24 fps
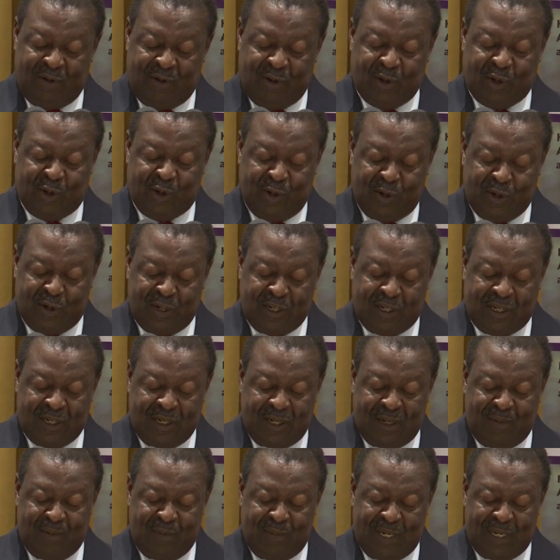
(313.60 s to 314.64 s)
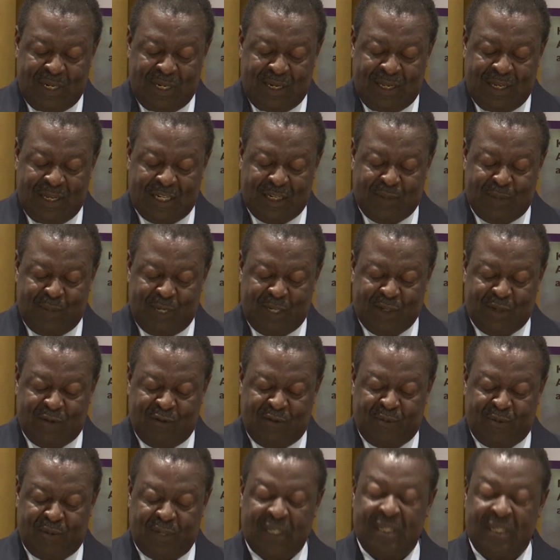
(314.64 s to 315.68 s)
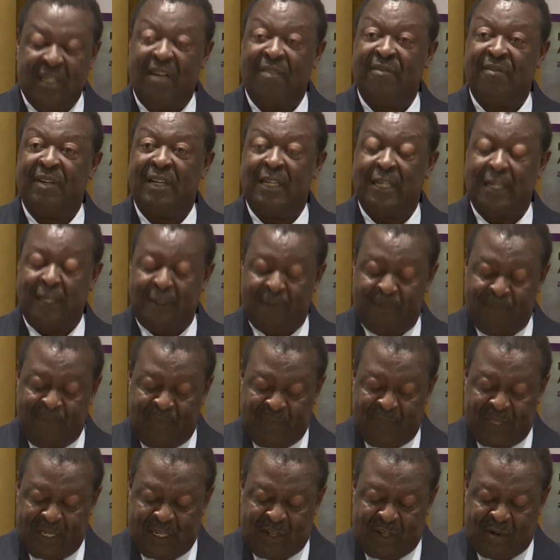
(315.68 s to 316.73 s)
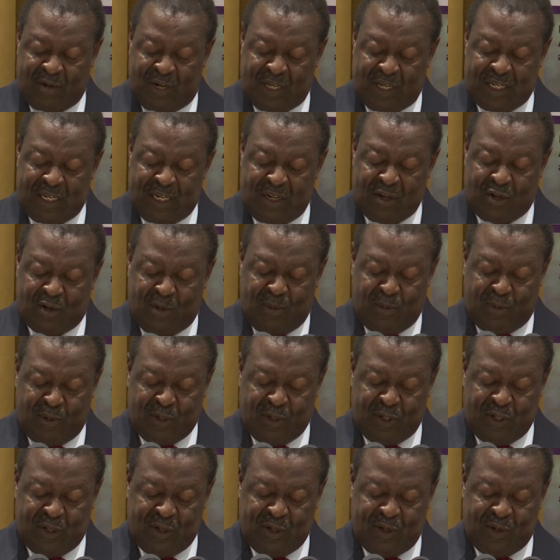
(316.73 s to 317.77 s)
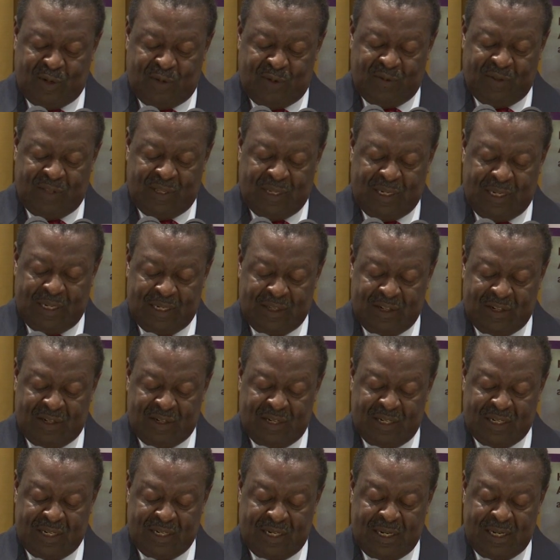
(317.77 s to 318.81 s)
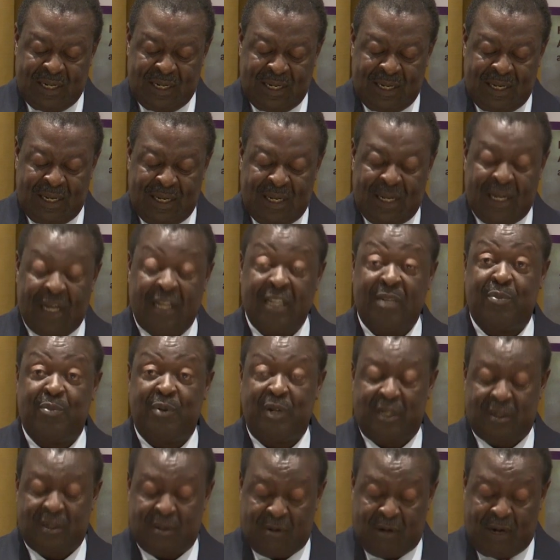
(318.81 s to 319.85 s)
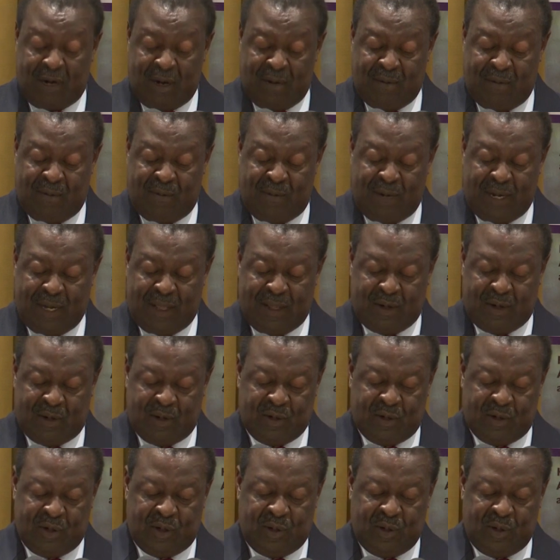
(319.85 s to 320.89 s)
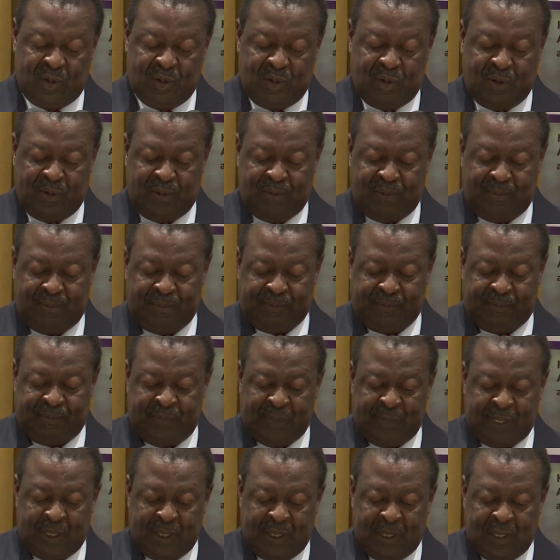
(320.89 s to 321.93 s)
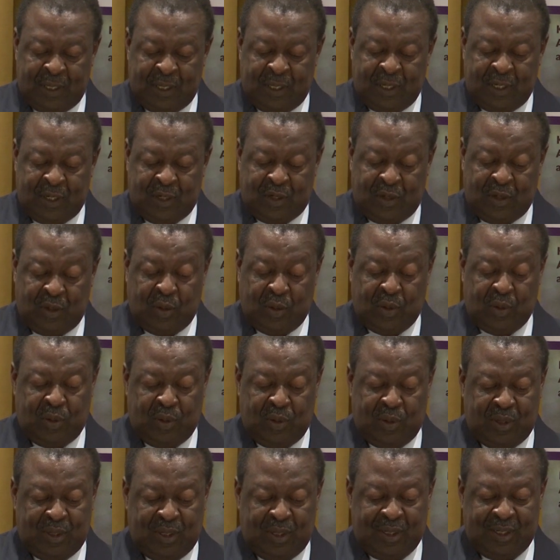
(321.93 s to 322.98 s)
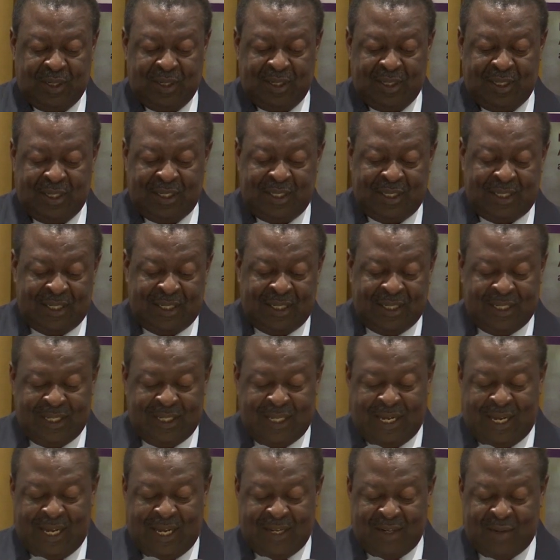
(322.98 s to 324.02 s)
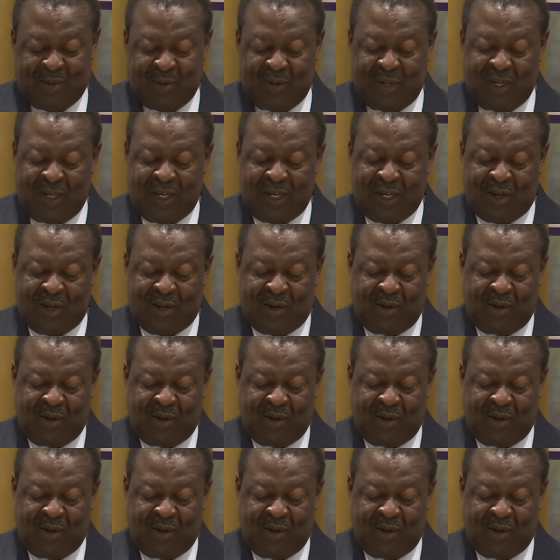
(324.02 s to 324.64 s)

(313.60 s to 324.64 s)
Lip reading: notoriously been at the expense of preserving the structure and composition of the legislature as prescribed by the Constitution. So, as we